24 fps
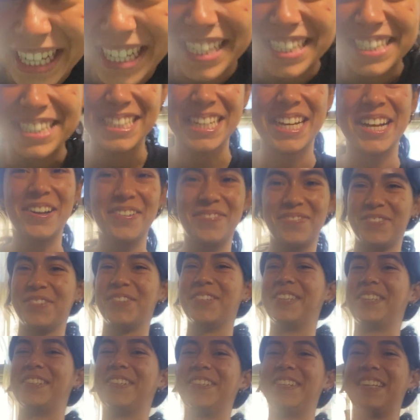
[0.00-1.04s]
it's not
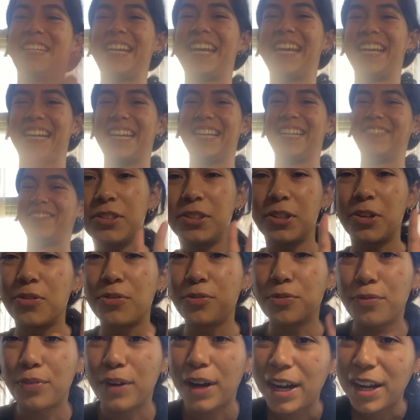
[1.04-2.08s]
4:30 a.m. So
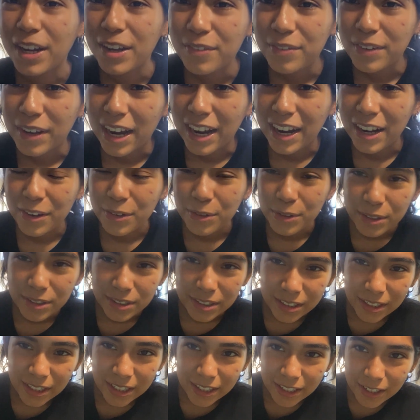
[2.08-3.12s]
5 hours
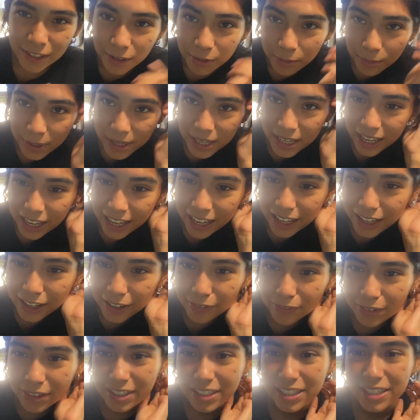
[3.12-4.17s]
later, we have
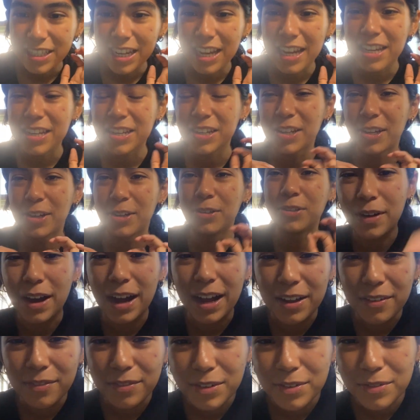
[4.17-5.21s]
10 ghosts,
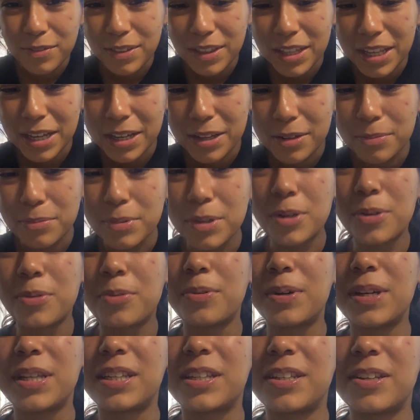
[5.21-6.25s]
5 of them
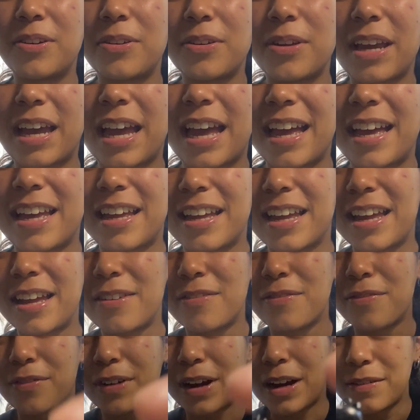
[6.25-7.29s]
with no cat and
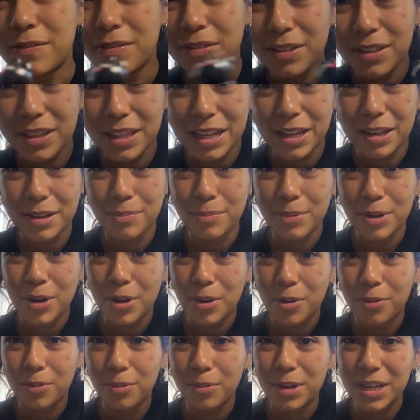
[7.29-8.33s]
5 of them
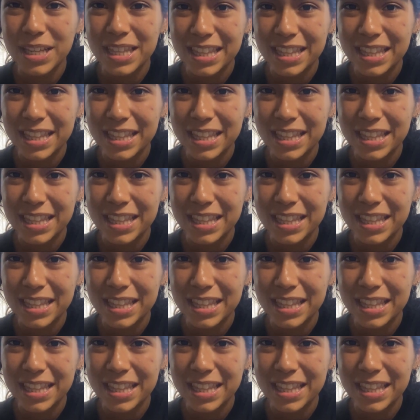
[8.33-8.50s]
with